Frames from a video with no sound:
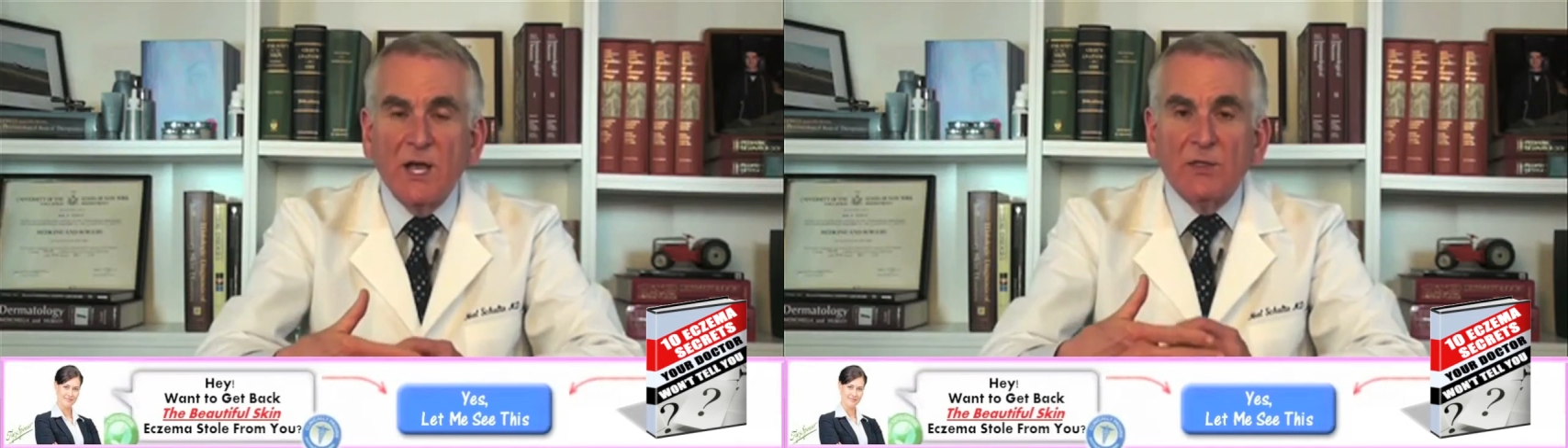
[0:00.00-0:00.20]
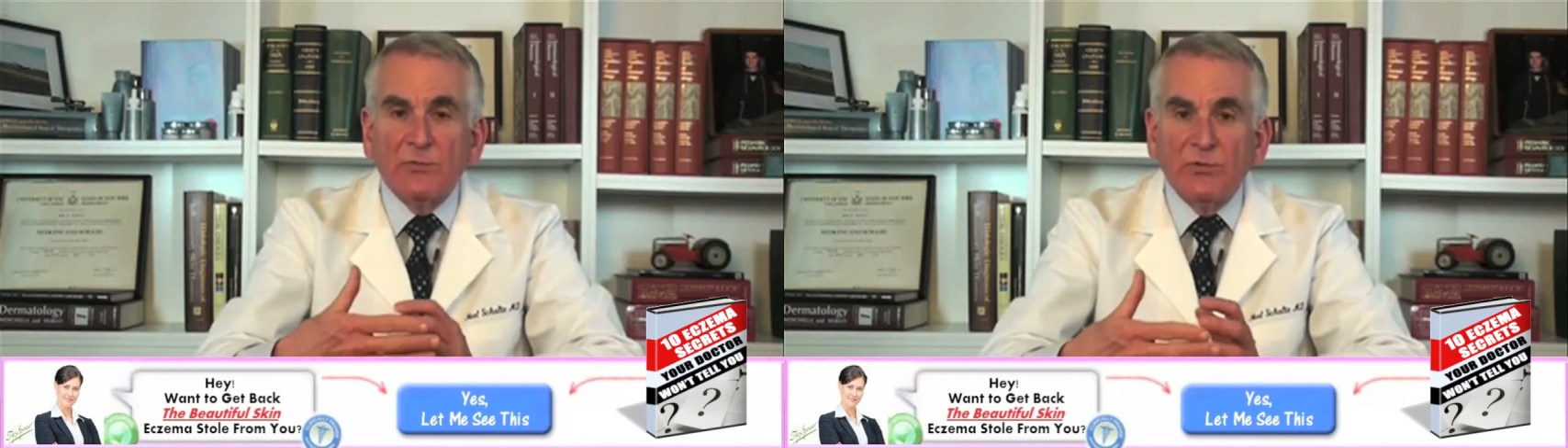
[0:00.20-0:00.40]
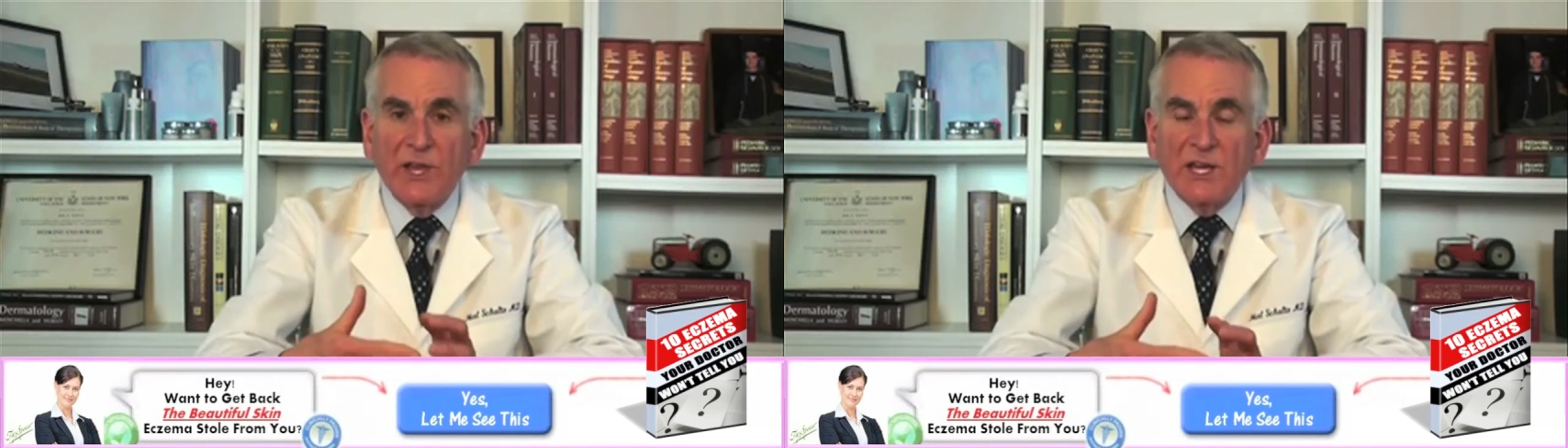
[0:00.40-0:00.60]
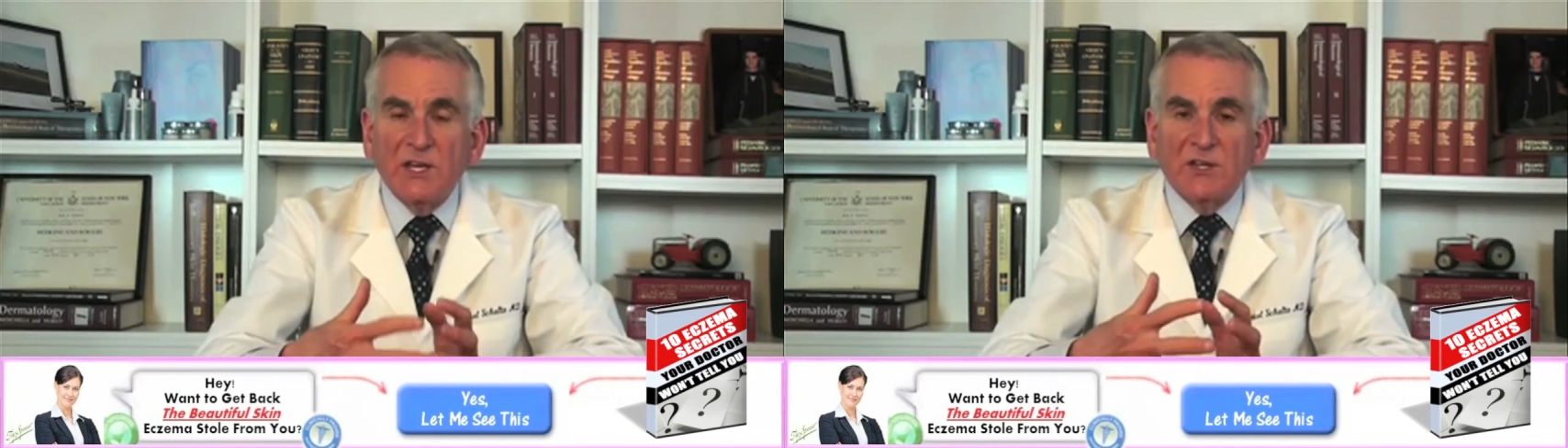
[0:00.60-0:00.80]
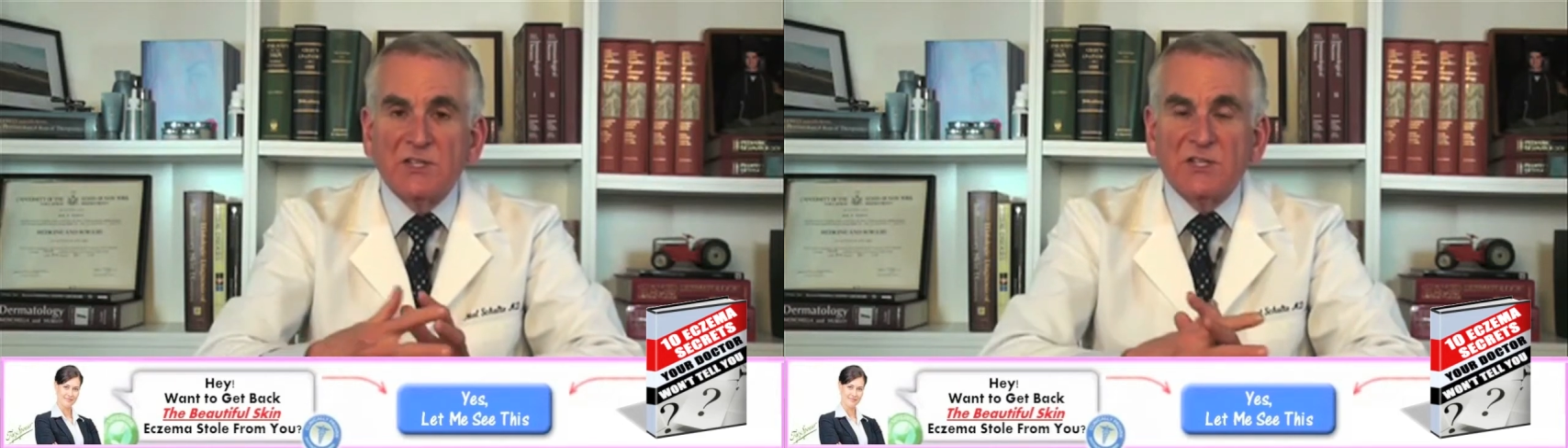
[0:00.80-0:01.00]
the
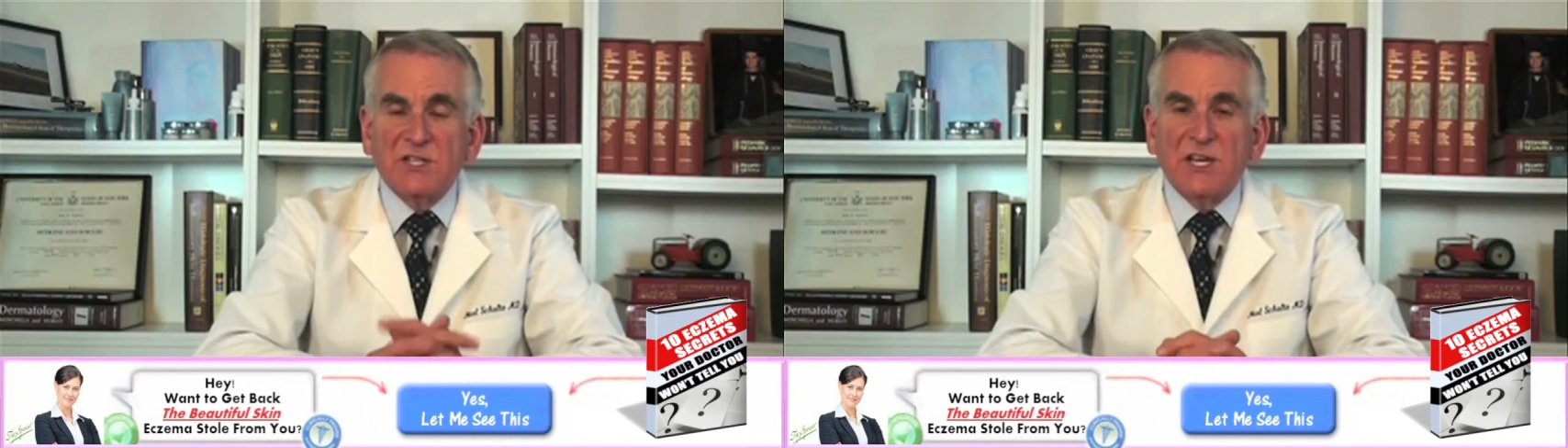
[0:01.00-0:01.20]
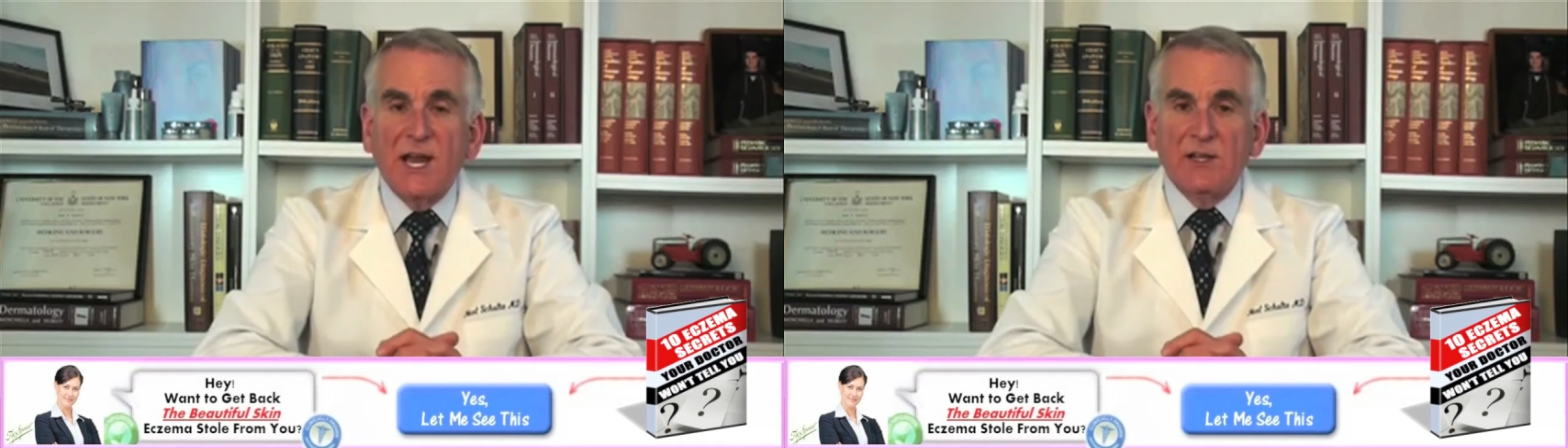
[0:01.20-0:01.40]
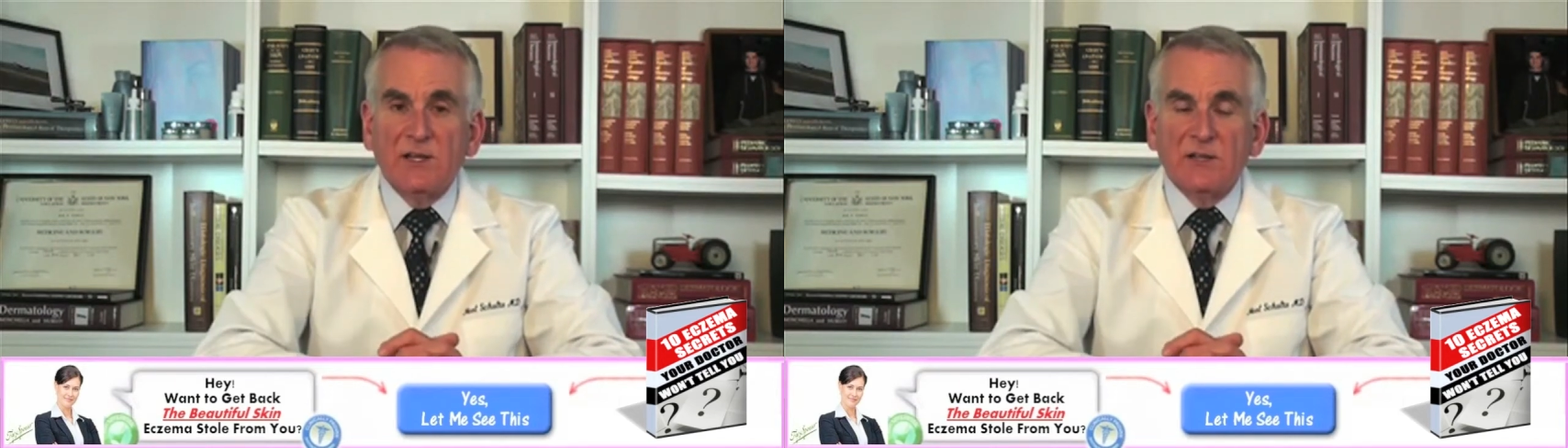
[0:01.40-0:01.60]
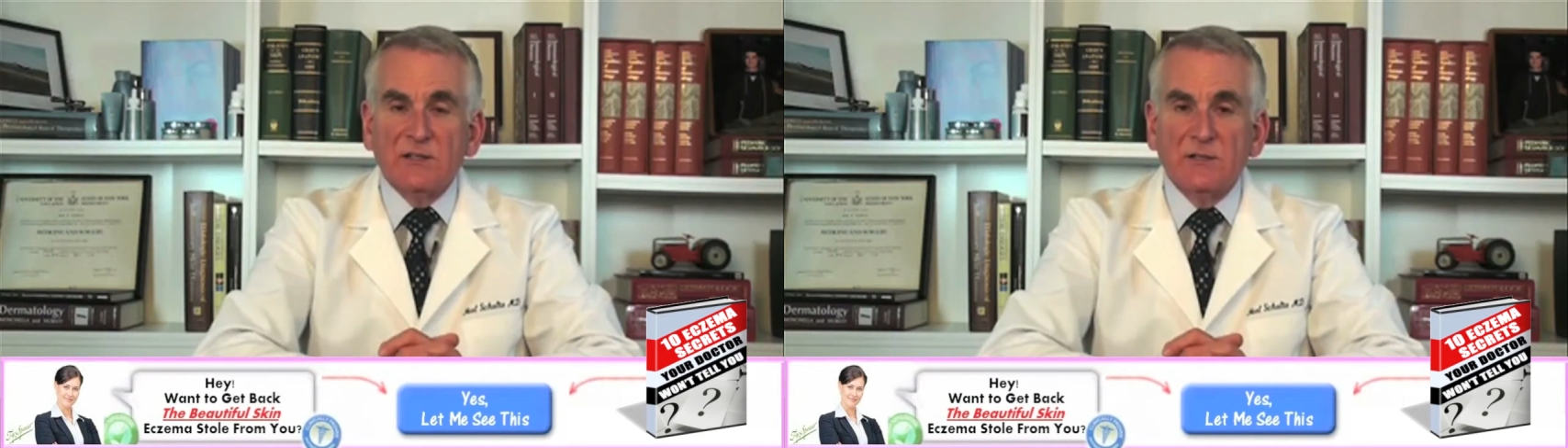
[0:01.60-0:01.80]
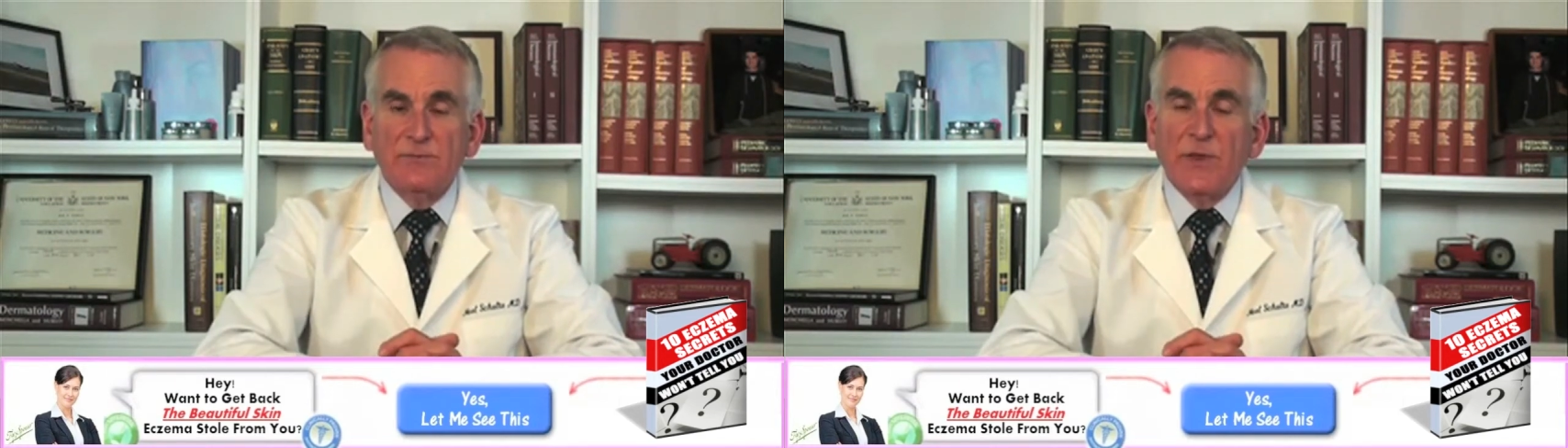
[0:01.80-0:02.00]
flakiness and scaliness.